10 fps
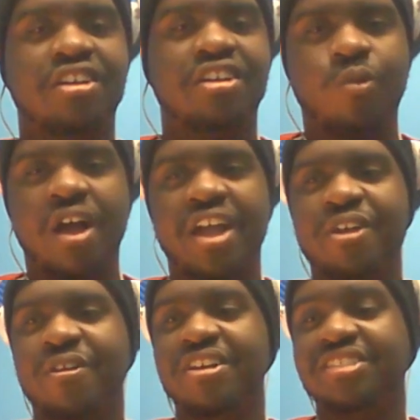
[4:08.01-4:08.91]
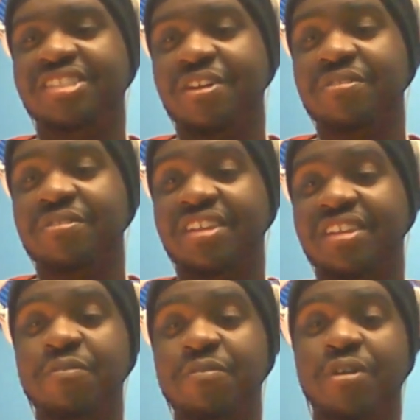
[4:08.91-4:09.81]
acquire a certain
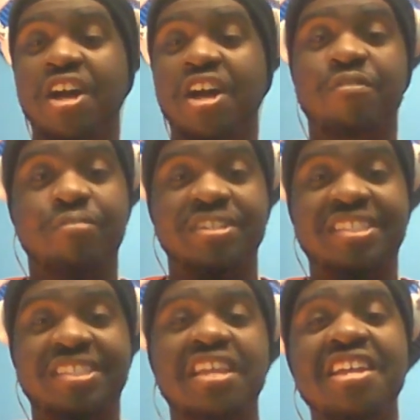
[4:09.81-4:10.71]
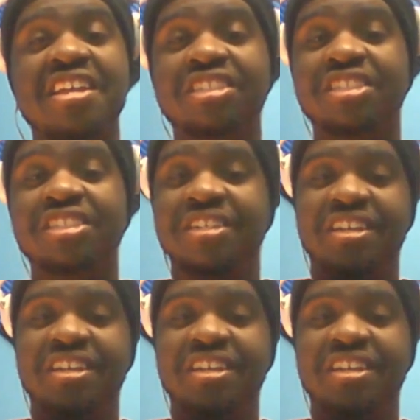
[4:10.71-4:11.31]
level of prestige